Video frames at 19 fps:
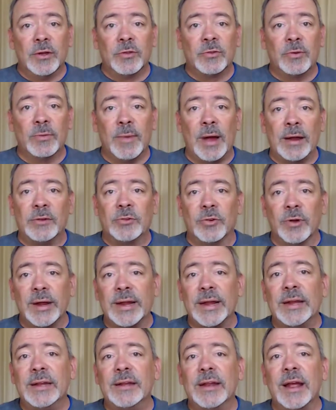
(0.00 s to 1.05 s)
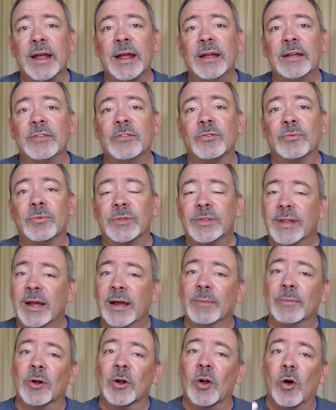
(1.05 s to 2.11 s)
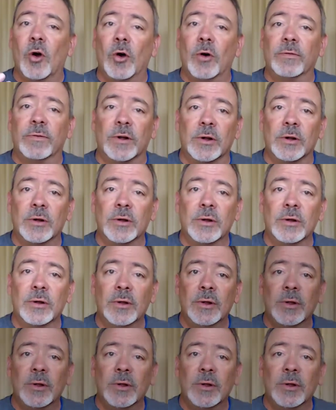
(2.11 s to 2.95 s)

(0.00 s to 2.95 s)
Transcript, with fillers: So my drinking days with them are over.